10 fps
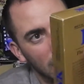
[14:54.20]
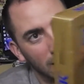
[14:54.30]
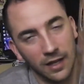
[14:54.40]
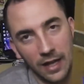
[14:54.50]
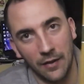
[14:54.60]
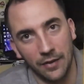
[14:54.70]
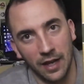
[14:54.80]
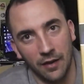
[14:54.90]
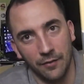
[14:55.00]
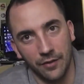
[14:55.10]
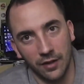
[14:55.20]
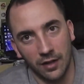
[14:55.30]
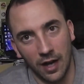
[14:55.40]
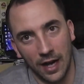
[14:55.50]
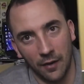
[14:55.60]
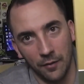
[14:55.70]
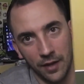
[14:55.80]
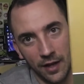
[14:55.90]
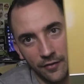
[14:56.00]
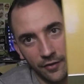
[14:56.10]
And now the the cutout
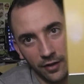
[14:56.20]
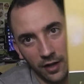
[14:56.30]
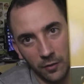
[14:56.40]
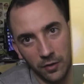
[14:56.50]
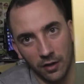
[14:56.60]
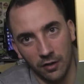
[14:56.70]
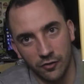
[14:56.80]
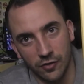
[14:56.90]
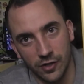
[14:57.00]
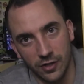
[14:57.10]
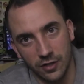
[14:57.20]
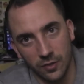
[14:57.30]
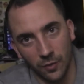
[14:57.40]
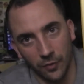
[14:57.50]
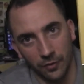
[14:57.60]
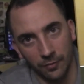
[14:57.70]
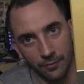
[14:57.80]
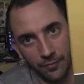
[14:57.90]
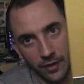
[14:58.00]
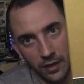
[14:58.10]
there for the gold cartridge. It's just
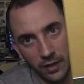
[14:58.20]
awesome.